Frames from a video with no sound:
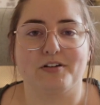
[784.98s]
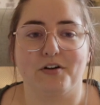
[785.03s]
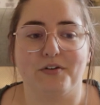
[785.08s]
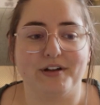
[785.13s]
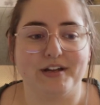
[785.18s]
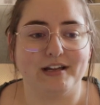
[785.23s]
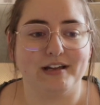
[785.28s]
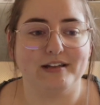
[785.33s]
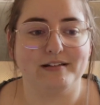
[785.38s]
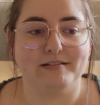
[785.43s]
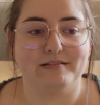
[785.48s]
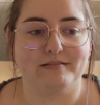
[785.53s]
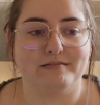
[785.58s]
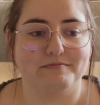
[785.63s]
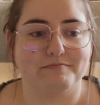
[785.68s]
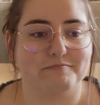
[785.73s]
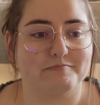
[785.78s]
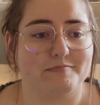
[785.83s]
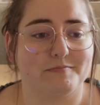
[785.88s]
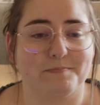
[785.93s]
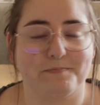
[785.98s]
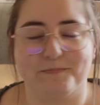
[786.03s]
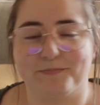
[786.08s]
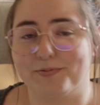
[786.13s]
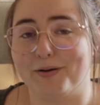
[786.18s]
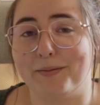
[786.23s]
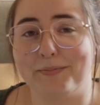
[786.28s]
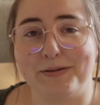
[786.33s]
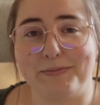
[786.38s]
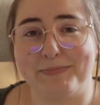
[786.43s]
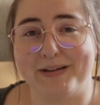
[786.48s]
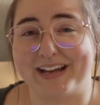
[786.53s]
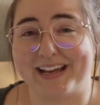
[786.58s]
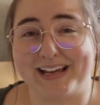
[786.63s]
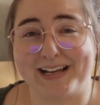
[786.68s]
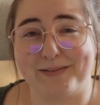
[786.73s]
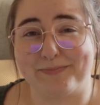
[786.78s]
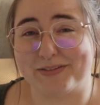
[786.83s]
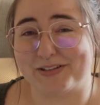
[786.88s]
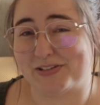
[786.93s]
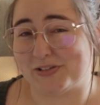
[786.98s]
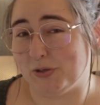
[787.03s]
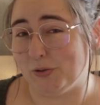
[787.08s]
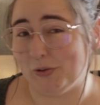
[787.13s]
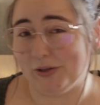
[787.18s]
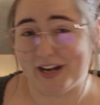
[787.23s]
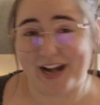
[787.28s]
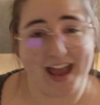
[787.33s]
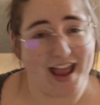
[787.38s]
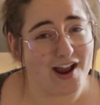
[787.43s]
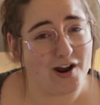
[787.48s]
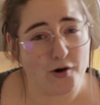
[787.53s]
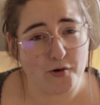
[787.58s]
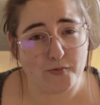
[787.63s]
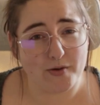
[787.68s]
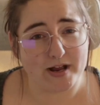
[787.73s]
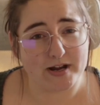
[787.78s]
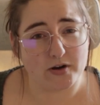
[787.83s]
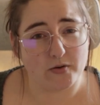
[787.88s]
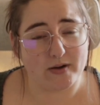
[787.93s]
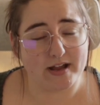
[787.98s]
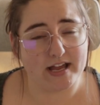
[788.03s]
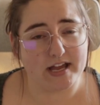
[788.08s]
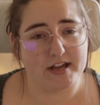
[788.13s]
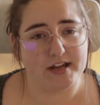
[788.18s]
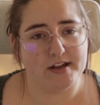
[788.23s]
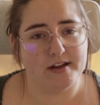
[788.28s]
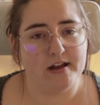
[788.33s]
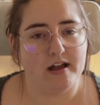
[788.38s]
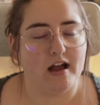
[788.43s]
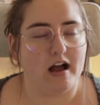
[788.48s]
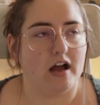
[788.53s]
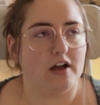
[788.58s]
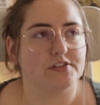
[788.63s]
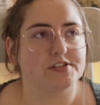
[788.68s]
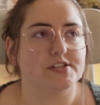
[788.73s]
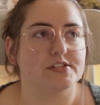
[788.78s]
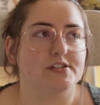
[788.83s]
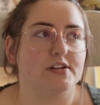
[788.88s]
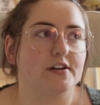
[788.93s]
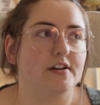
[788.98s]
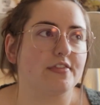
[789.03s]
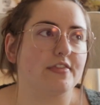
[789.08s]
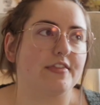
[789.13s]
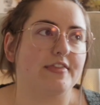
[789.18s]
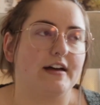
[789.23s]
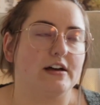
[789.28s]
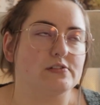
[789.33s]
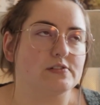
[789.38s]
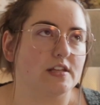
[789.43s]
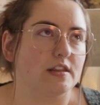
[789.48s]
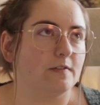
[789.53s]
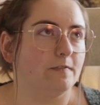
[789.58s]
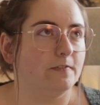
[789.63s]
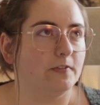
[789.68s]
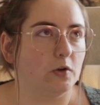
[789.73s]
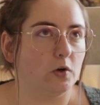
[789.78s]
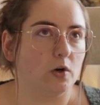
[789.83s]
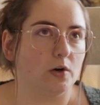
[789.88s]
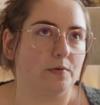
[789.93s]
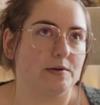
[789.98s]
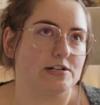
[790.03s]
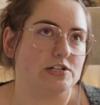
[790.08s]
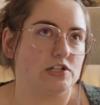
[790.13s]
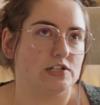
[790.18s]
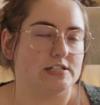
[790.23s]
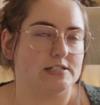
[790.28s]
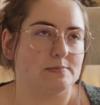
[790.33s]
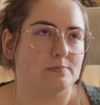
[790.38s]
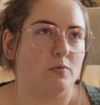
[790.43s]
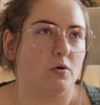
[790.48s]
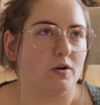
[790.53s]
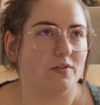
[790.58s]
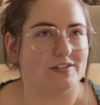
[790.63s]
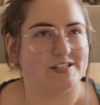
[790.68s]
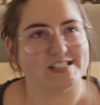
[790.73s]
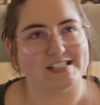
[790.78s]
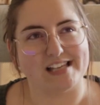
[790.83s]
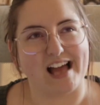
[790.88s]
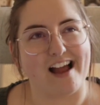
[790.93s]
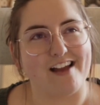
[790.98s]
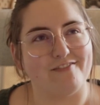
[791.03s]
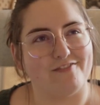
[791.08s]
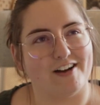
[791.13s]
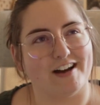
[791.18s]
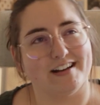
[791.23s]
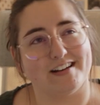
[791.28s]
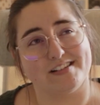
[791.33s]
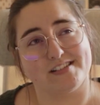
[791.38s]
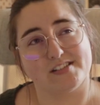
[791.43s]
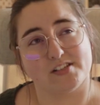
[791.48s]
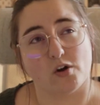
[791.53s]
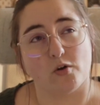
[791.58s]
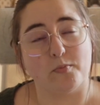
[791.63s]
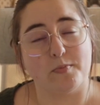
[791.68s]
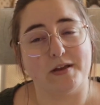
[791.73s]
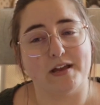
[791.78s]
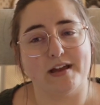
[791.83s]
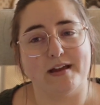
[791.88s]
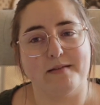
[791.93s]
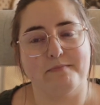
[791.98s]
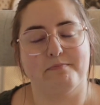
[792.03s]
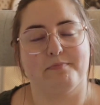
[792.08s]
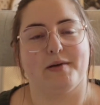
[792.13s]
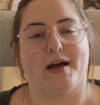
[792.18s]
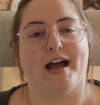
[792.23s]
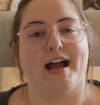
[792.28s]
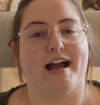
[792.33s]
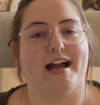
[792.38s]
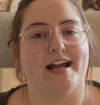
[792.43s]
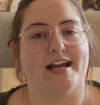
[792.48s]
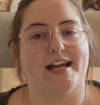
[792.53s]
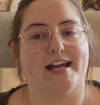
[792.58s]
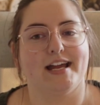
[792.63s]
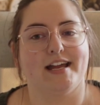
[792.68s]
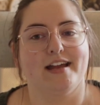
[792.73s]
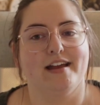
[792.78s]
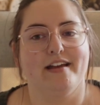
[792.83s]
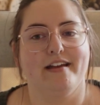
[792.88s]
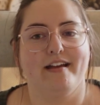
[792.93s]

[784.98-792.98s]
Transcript: going and probably picking up The Stolen Heir right away. I also started The Thousandth Floor, which is more of a sci-fi dystopian, but I